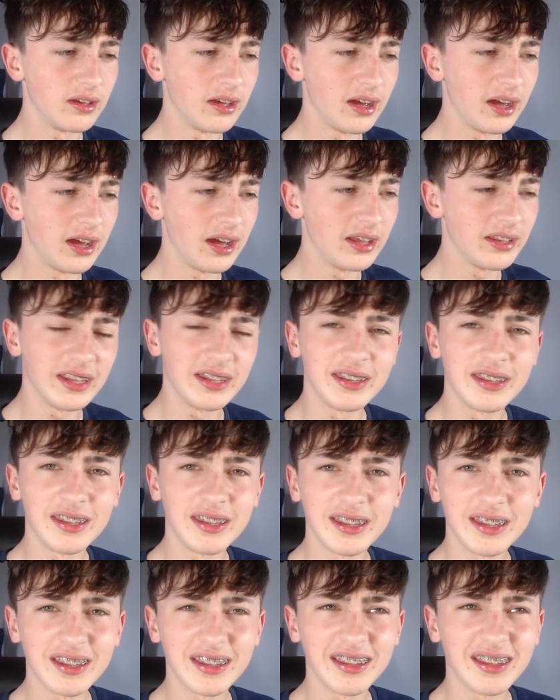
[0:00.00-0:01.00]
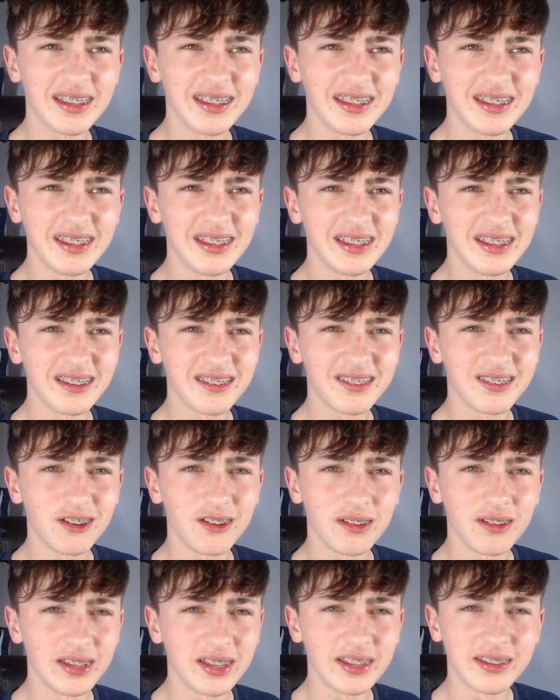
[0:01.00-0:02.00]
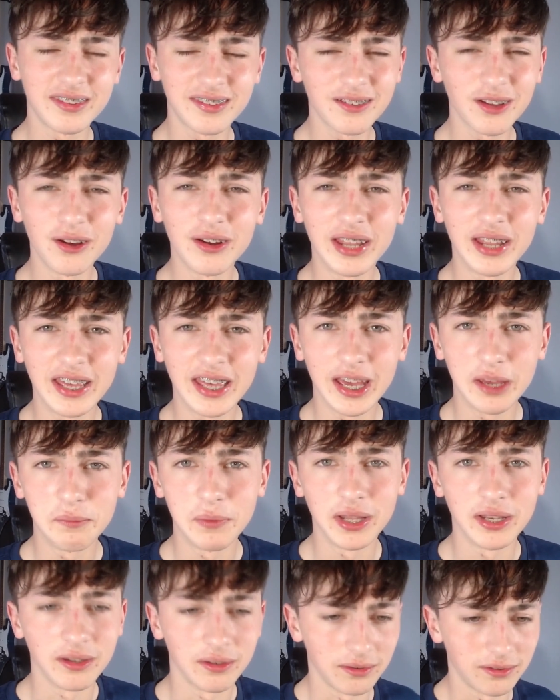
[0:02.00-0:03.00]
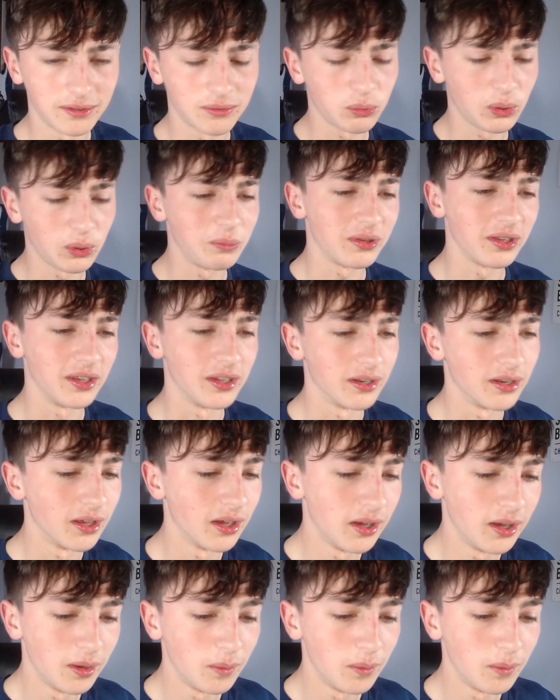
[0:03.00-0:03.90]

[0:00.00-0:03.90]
And then Sterling came in and sweeped it in.